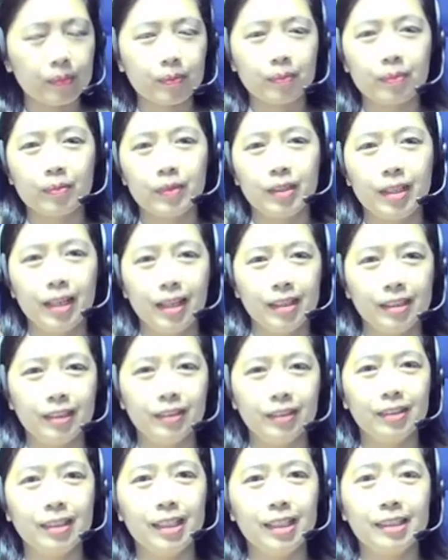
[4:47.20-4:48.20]
Okay,
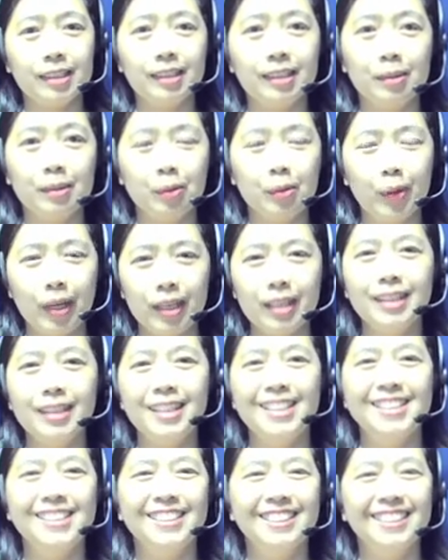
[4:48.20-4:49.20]
so that's the way it
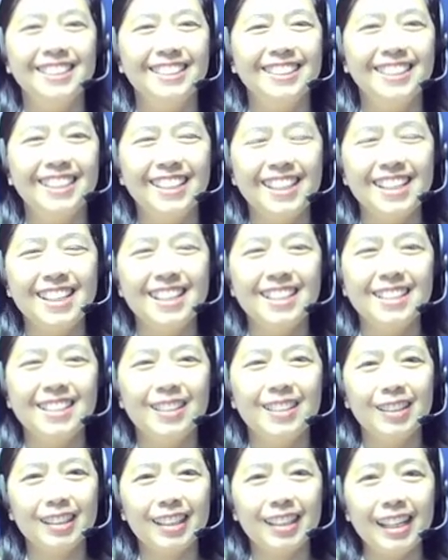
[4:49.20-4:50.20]
is.
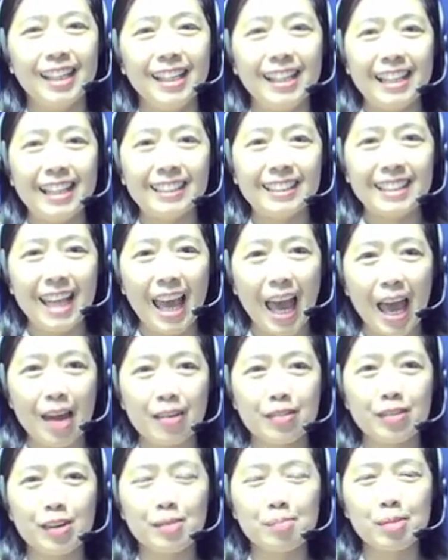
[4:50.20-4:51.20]
Okay, let's
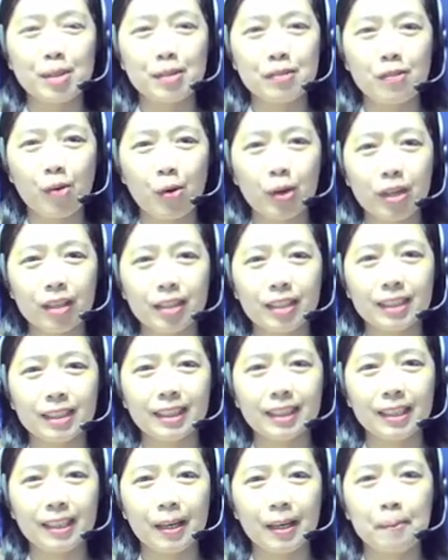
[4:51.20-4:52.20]
have number four this
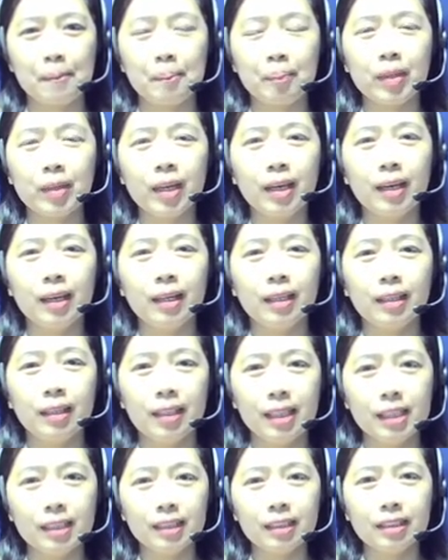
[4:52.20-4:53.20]
time.
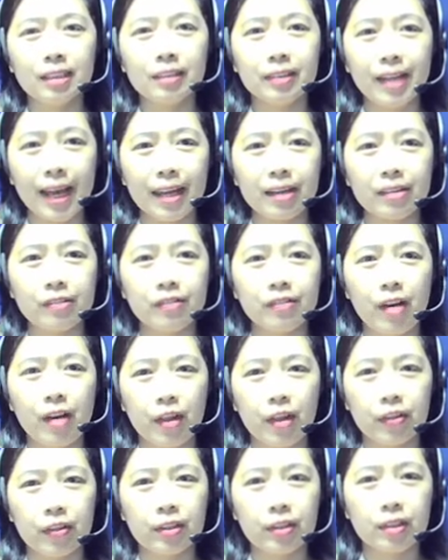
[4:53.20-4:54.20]
His
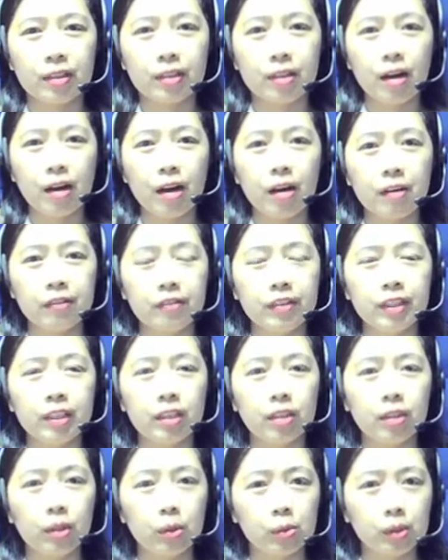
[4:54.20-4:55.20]
grandfather
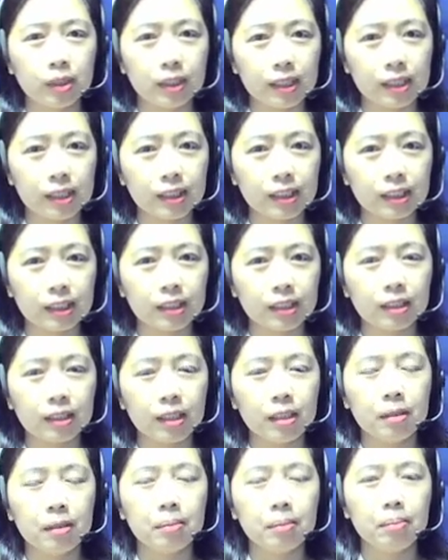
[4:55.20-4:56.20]
often dozes
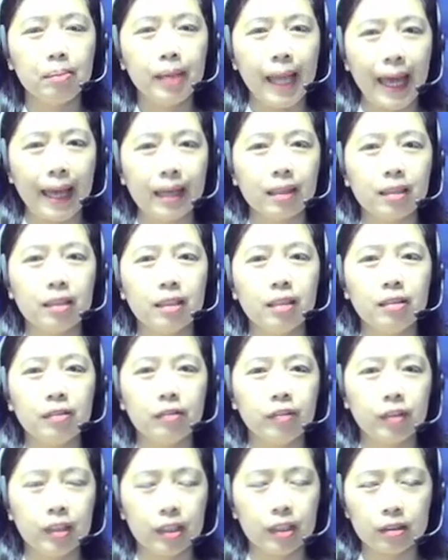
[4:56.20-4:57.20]
blank in
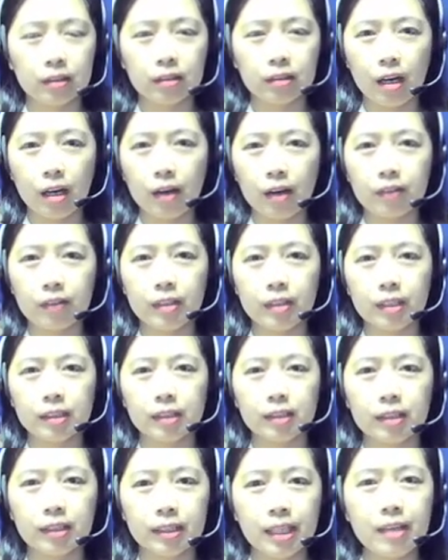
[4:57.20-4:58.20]
front of the
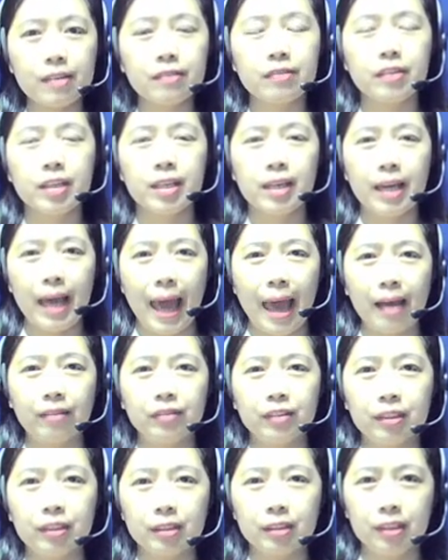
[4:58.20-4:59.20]
TV
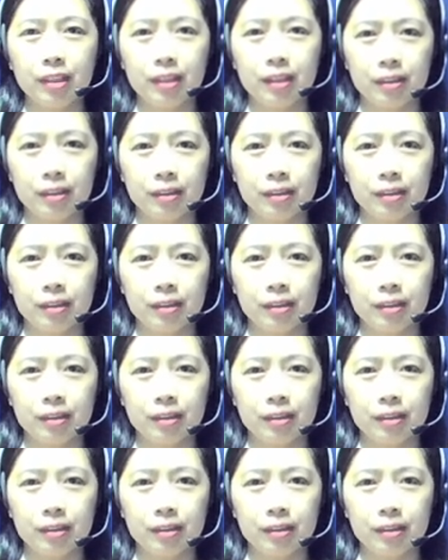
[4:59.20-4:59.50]
after dinner.